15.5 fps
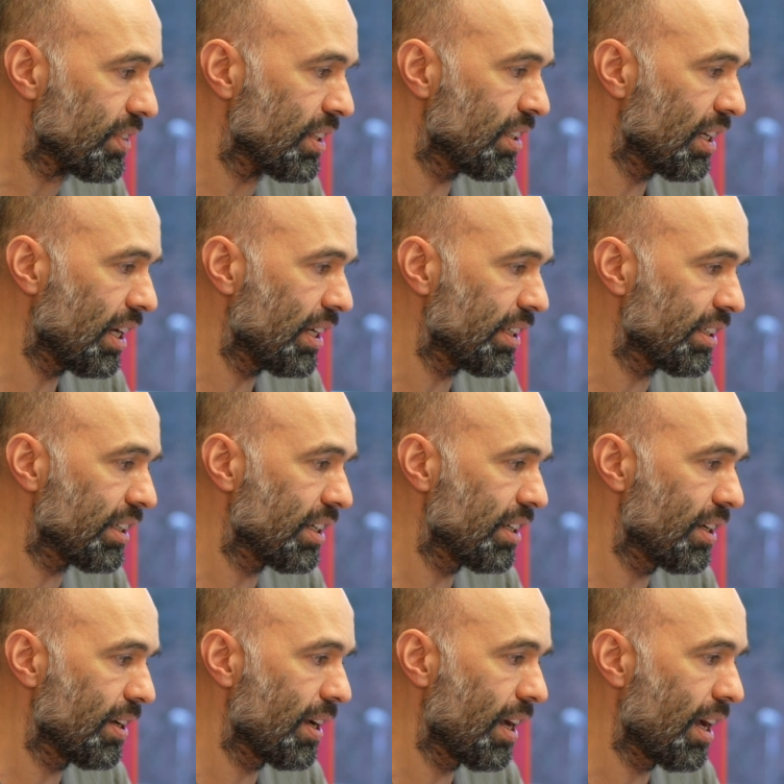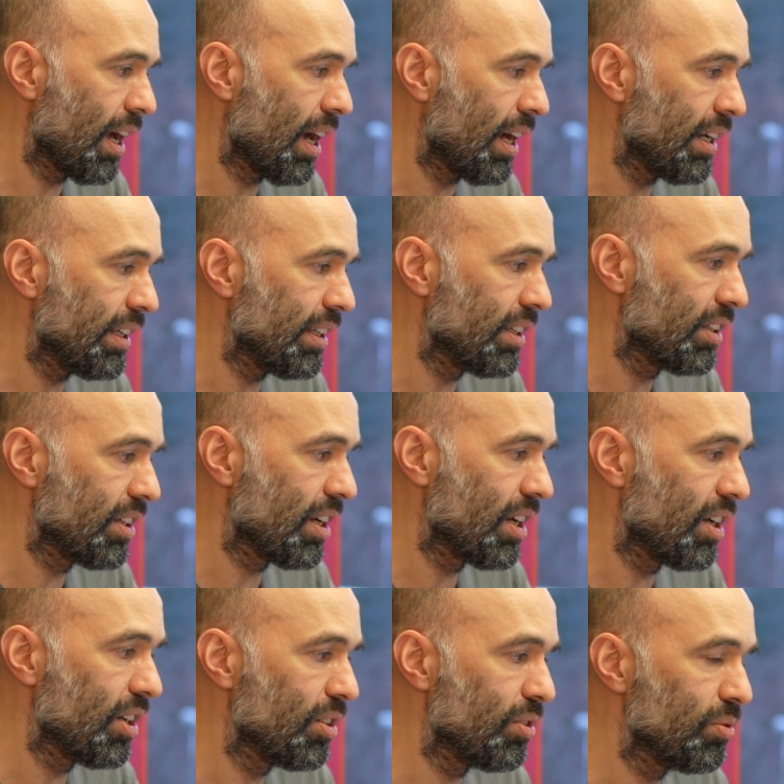like I
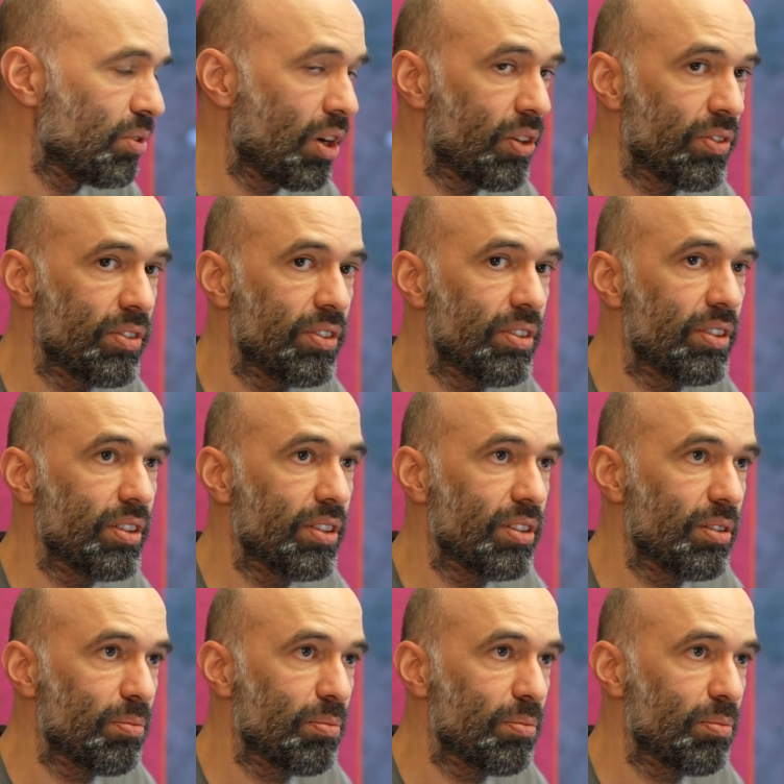run